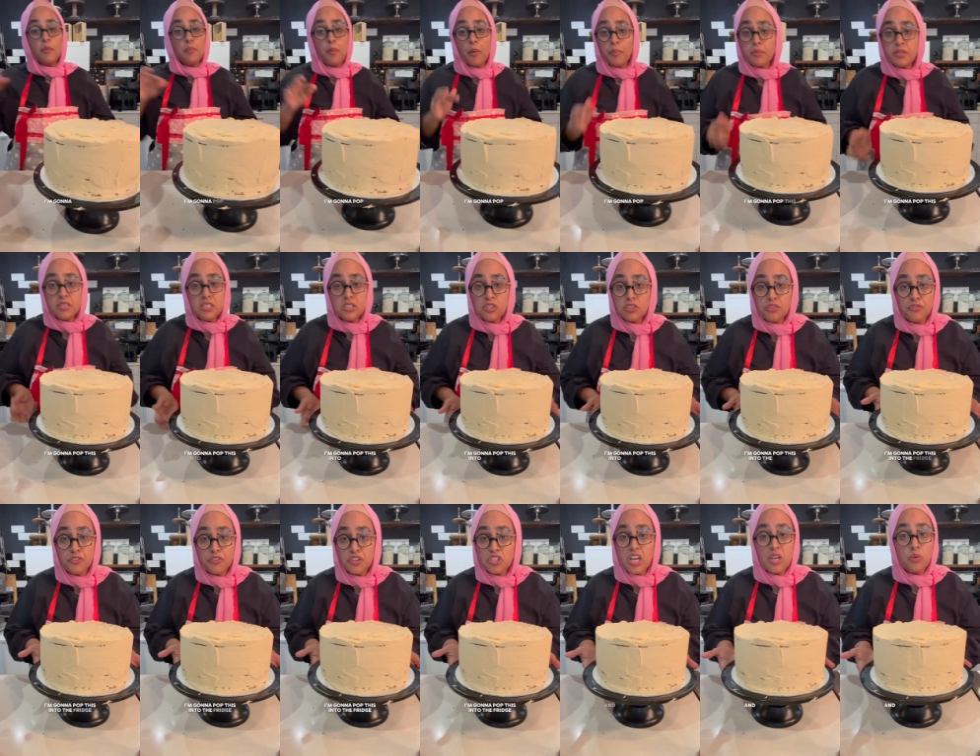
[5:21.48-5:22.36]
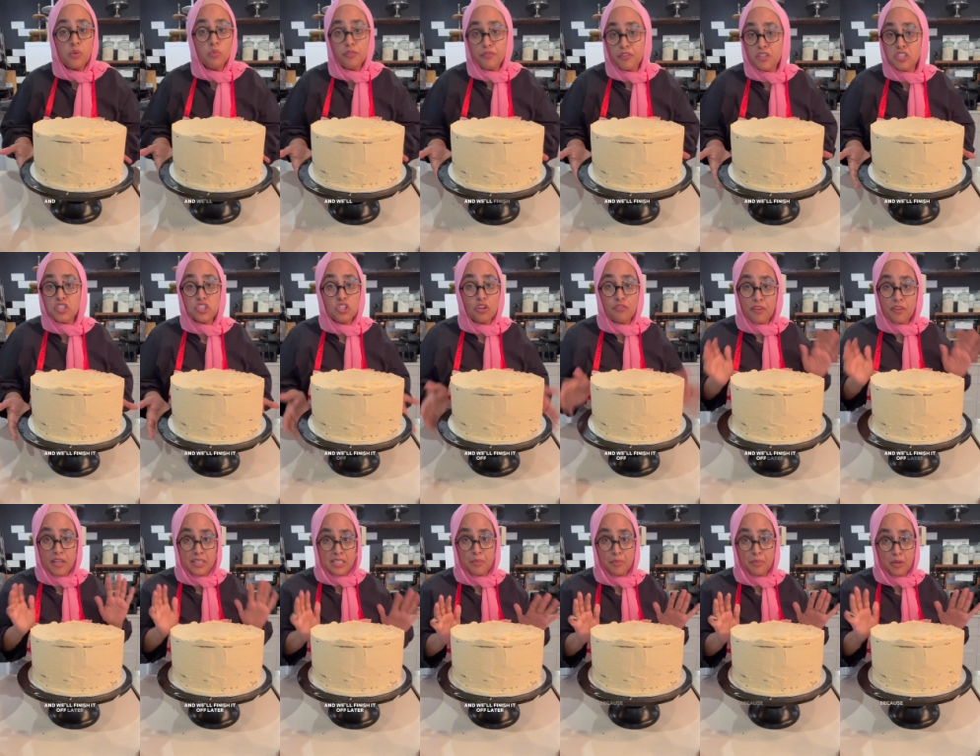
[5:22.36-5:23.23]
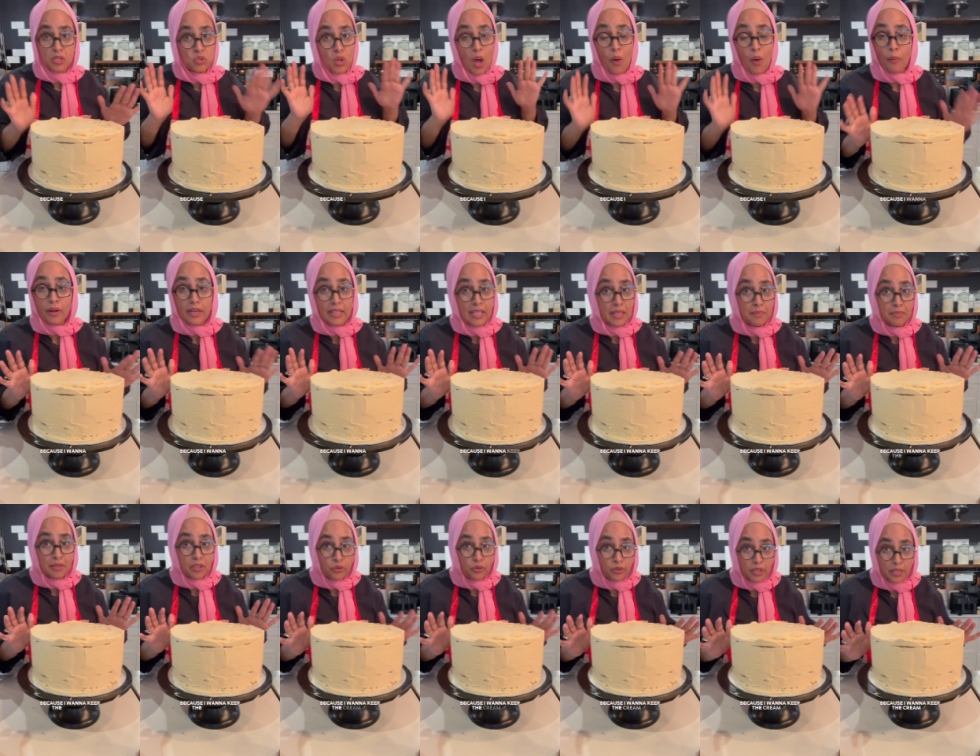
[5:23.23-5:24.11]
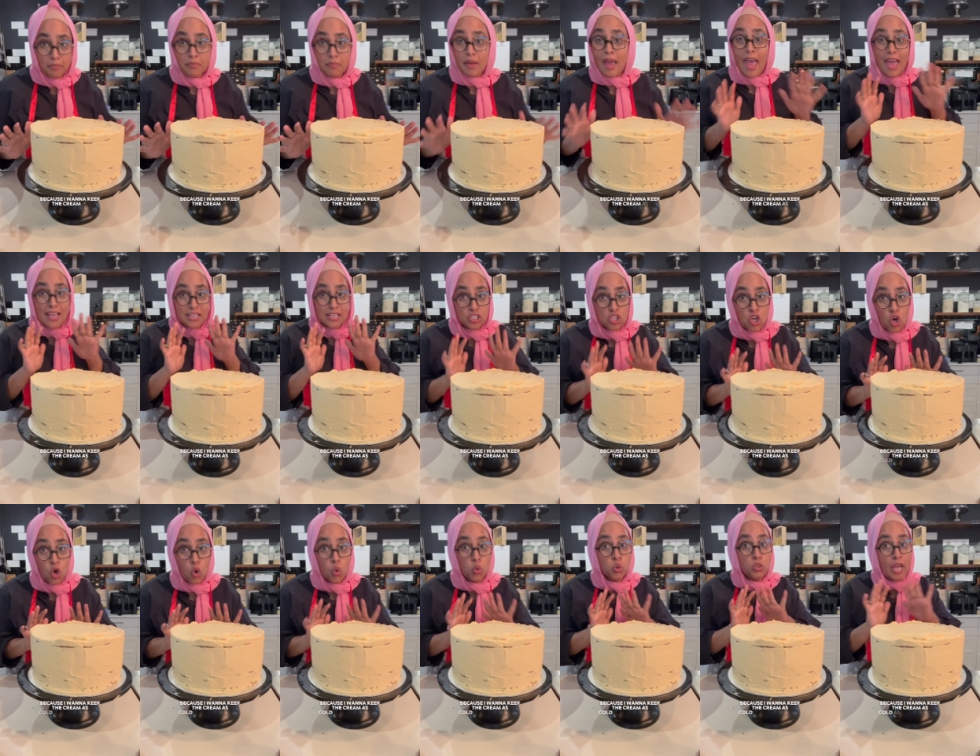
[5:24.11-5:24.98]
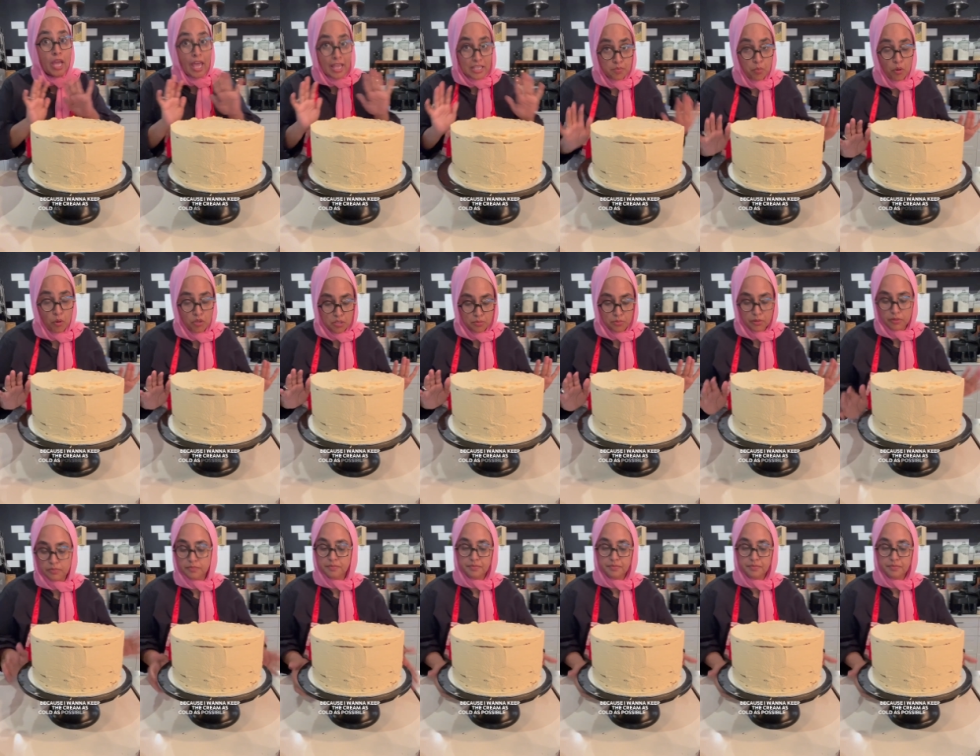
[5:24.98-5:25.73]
pop this into the fridge and we'll finish it off later because I want to keep the cream as cold as possible.